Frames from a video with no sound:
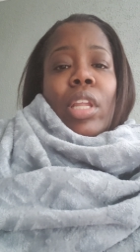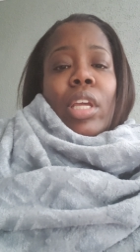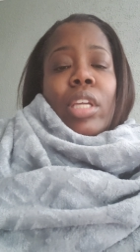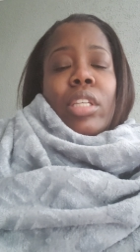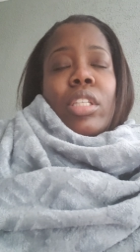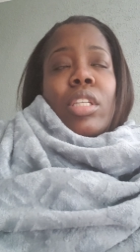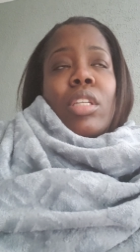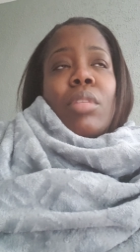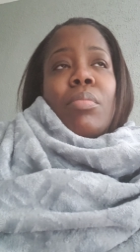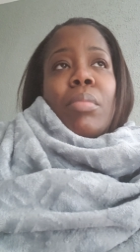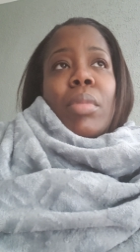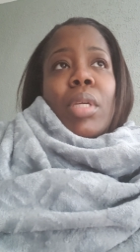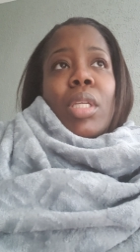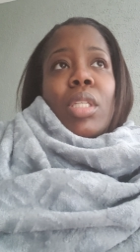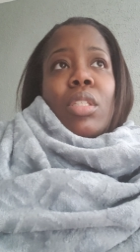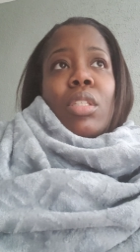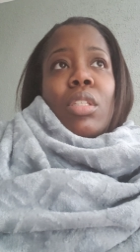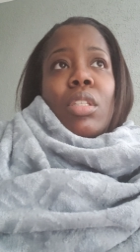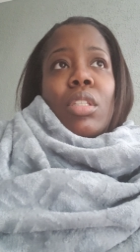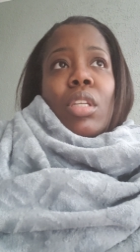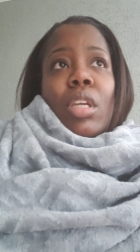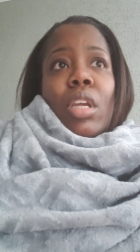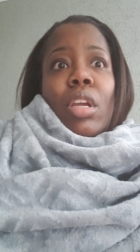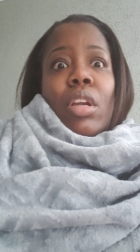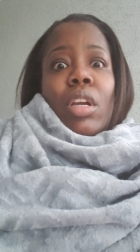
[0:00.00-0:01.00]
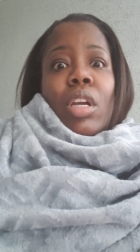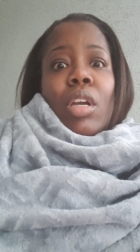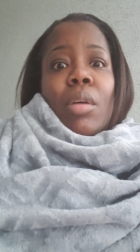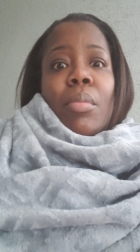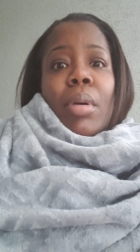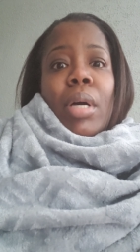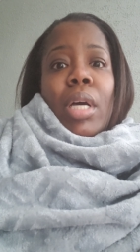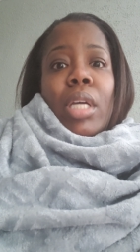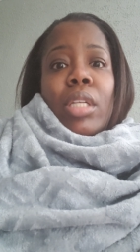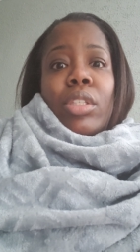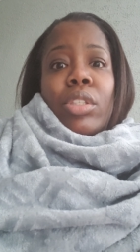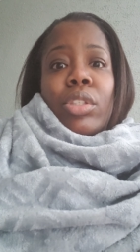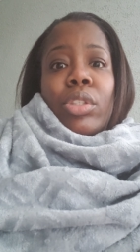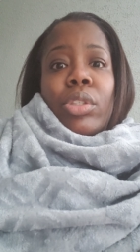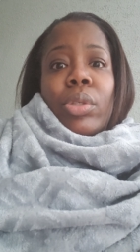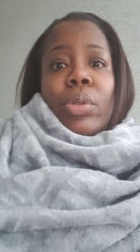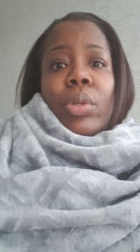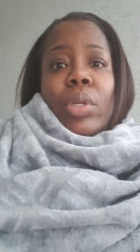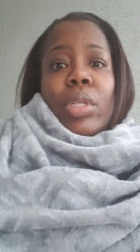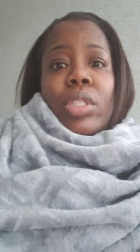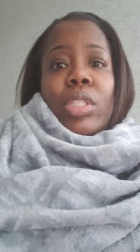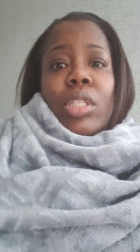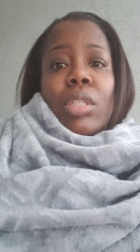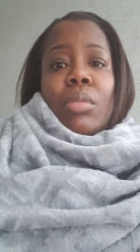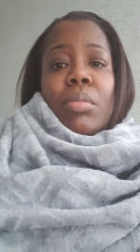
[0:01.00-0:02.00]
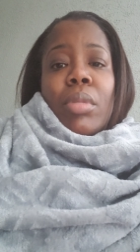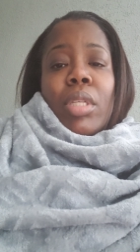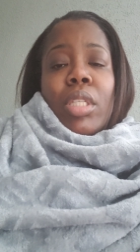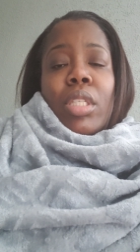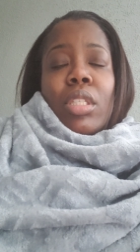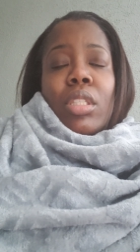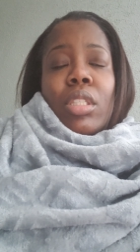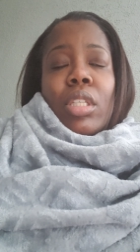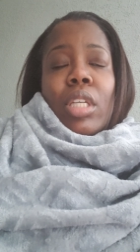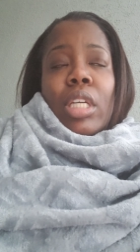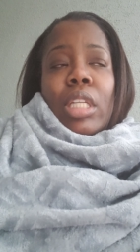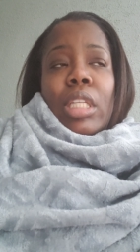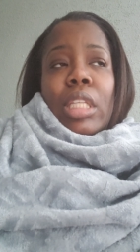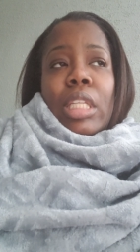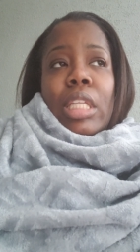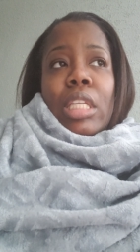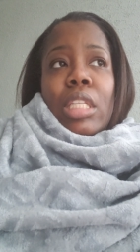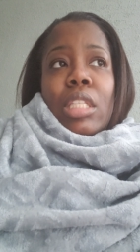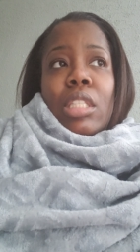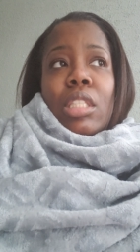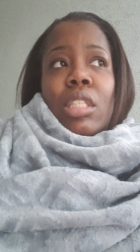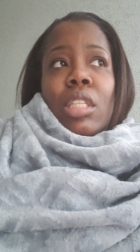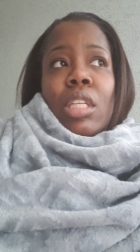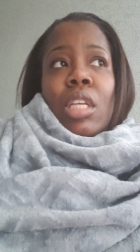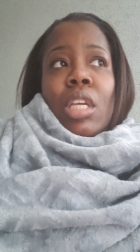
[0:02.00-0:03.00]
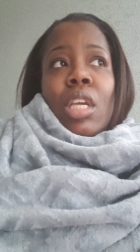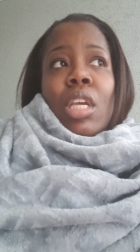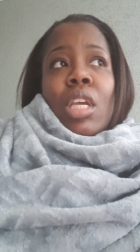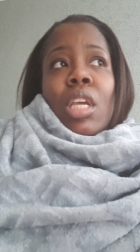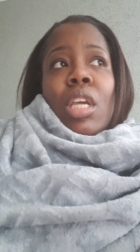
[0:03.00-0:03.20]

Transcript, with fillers: Like she mentioned Erykah Badu and she mentioned Kelis,